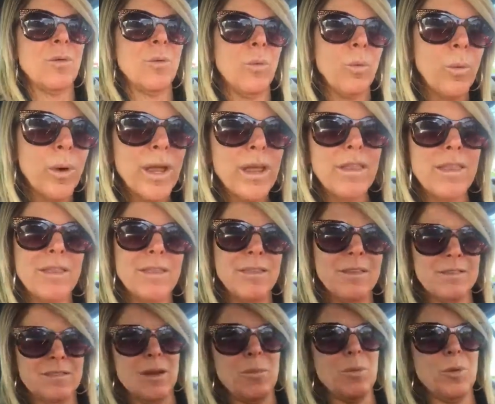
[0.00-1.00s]
with
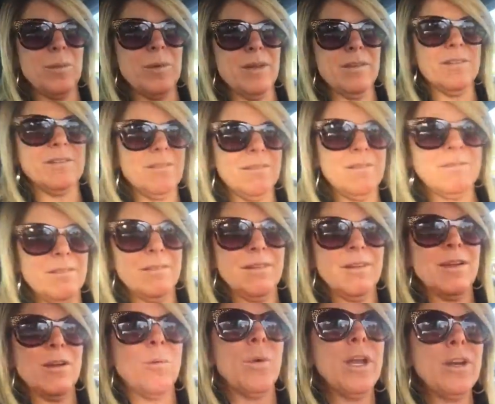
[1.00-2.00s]
the supplements.
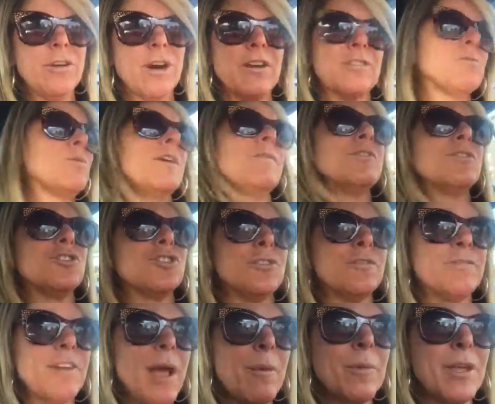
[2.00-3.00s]
We cross-reference
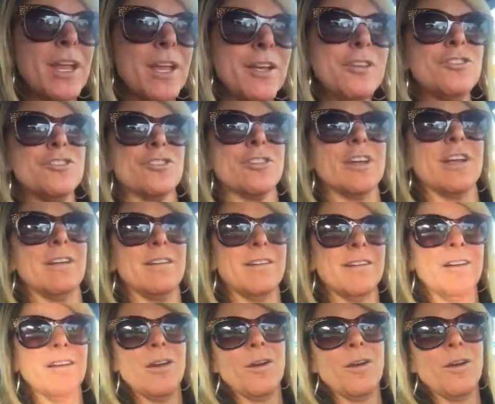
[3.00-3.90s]
your family history